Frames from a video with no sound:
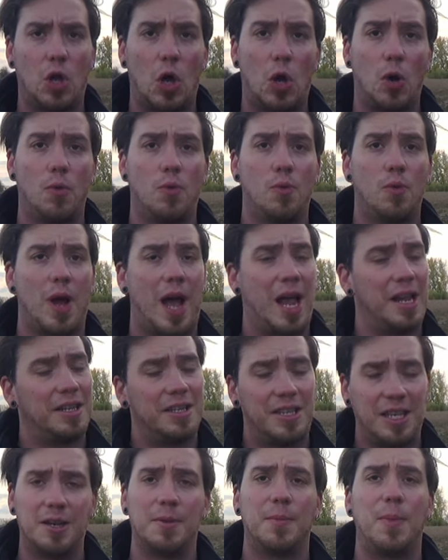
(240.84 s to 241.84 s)
know
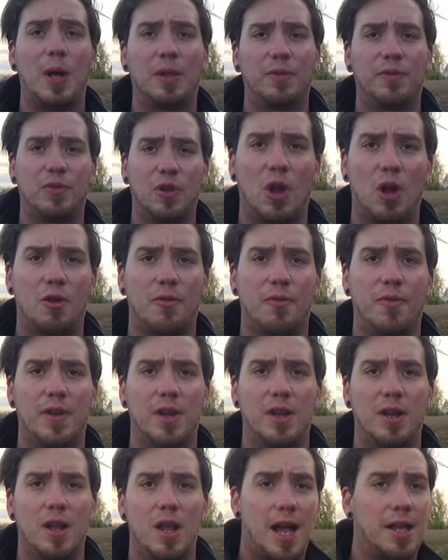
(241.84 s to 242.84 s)
anything about
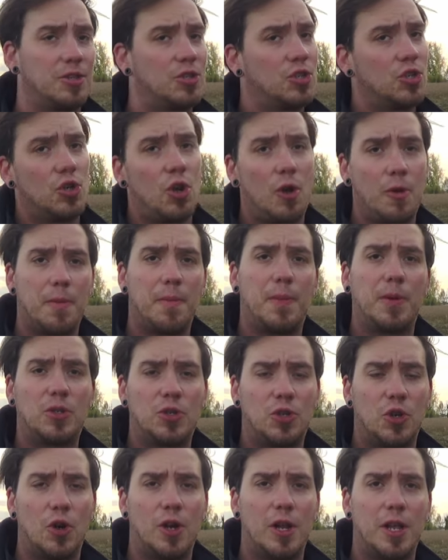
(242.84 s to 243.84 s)
photography and slowly but
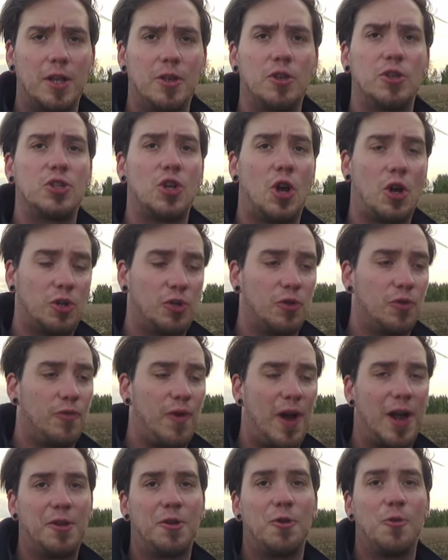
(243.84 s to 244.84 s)
surely you start to
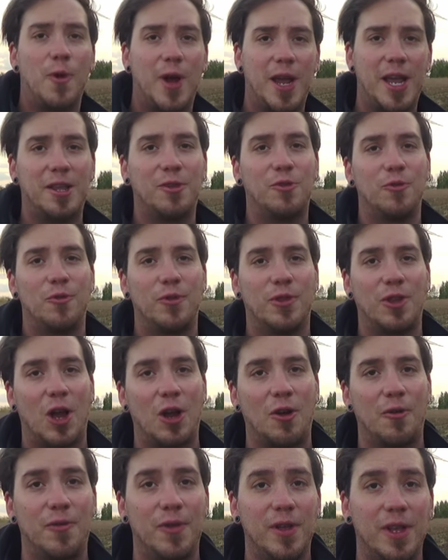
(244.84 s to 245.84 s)
find your way into
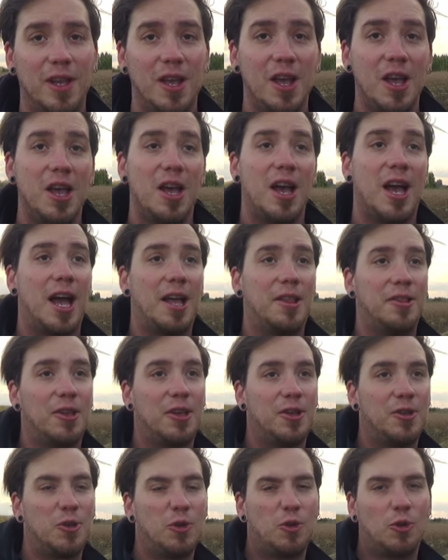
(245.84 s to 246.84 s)
photography and uh,
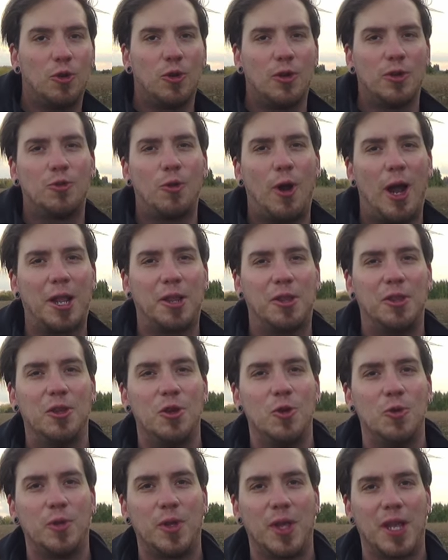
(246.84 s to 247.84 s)
you, are trying
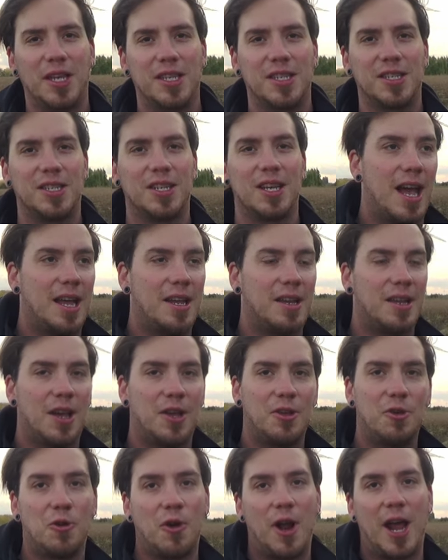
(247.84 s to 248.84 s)
new things and uh,
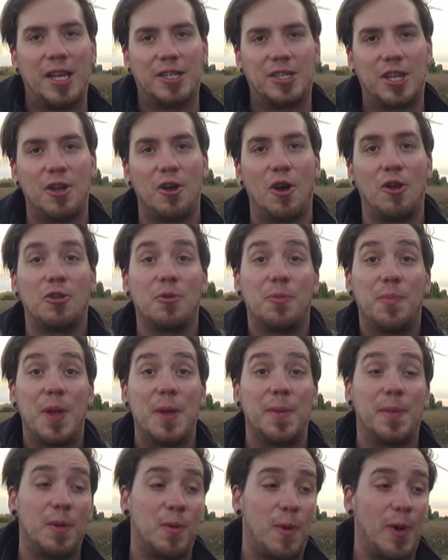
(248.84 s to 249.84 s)
you're asking other
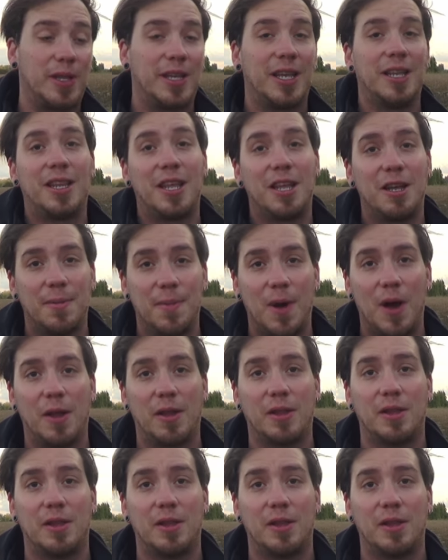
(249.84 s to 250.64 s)
people what they think about